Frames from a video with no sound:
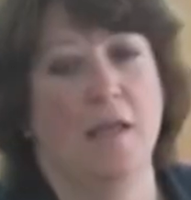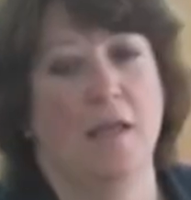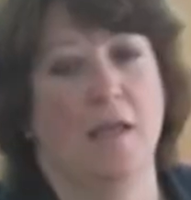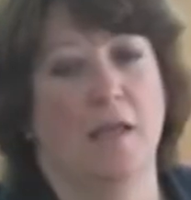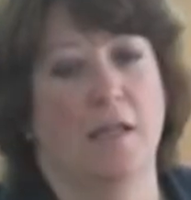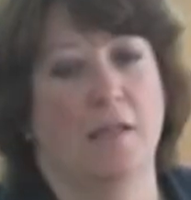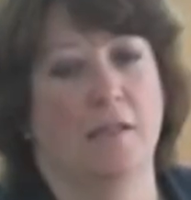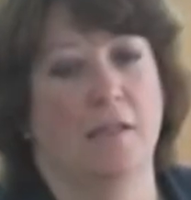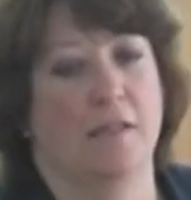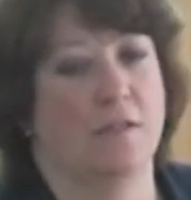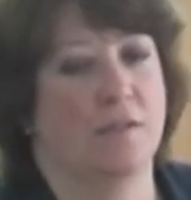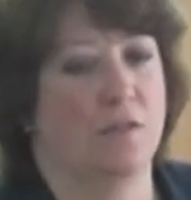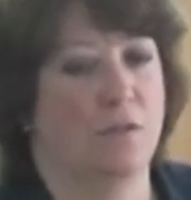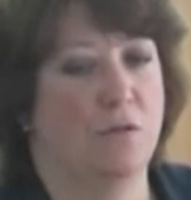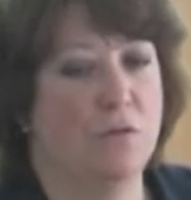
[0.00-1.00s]
and
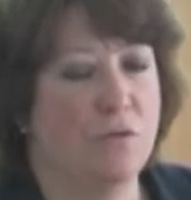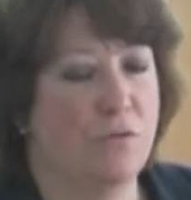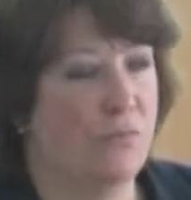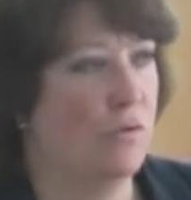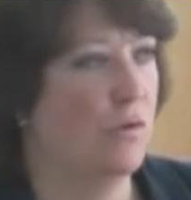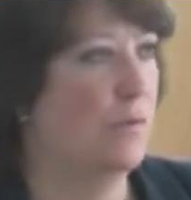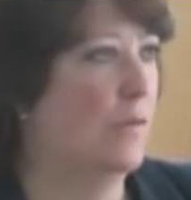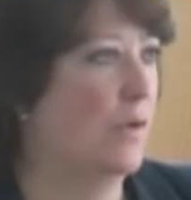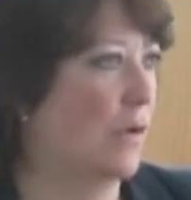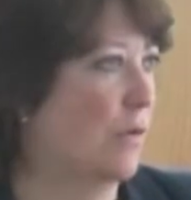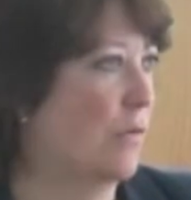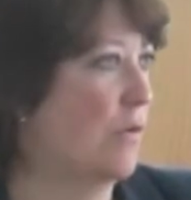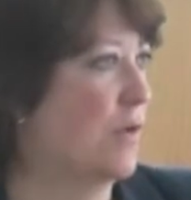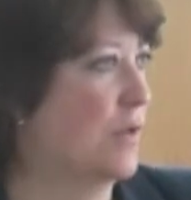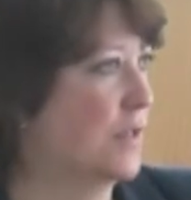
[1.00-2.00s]
it's uniform
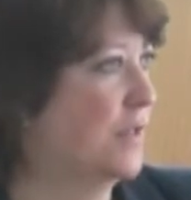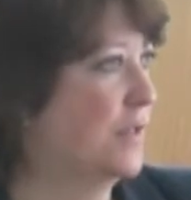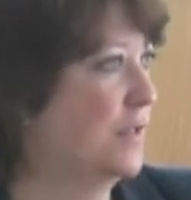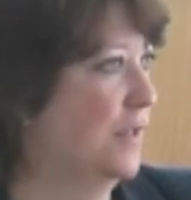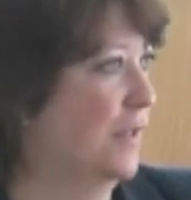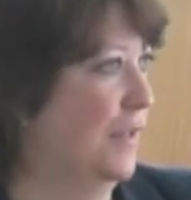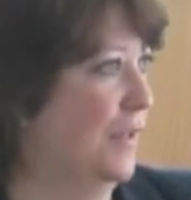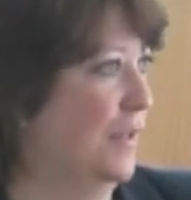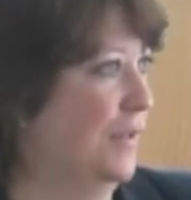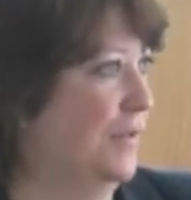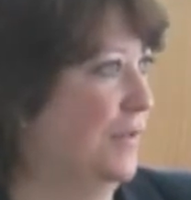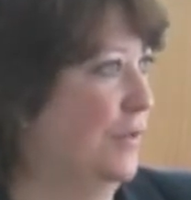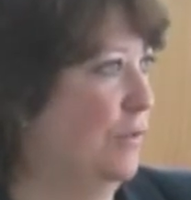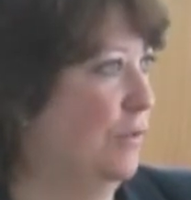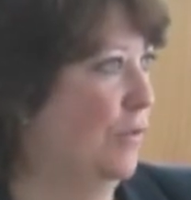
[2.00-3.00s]
across
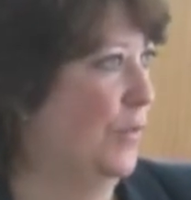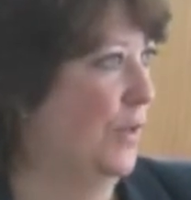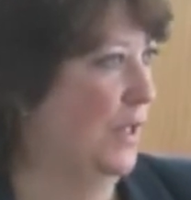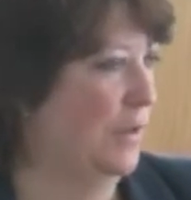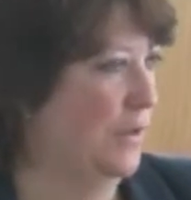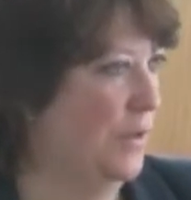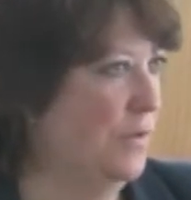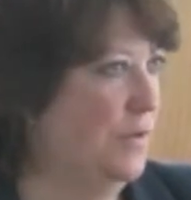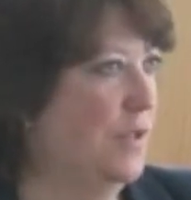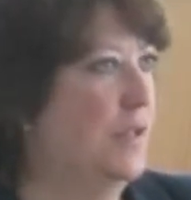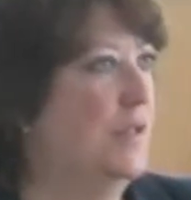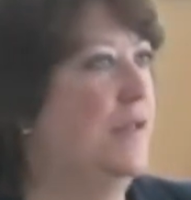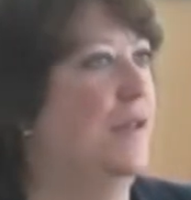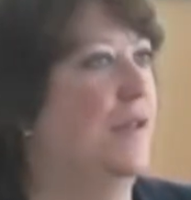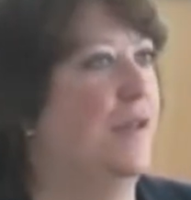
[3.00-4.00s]
the European
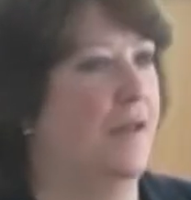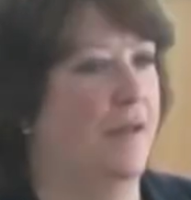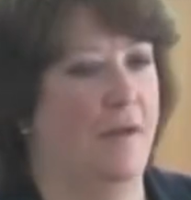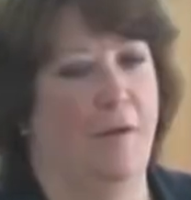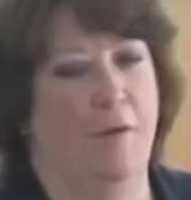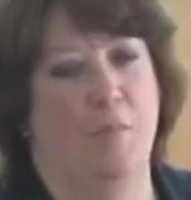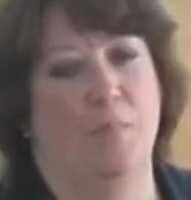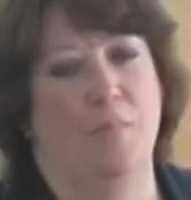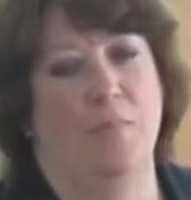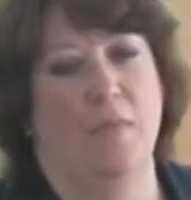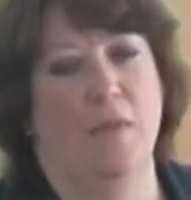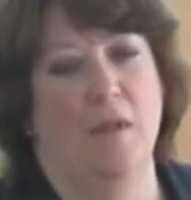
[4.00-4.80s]
Union. And